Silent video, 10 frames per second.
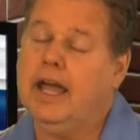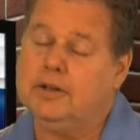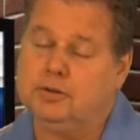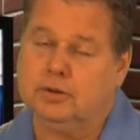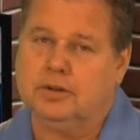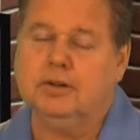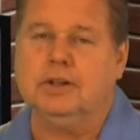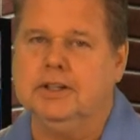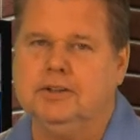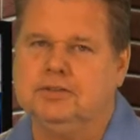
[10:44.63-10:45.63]
at your
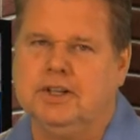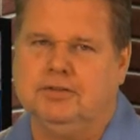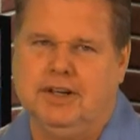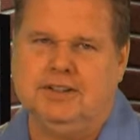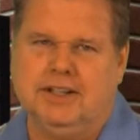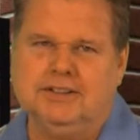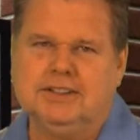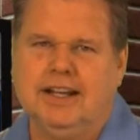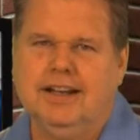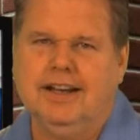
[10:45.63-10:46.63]
earliest convenience.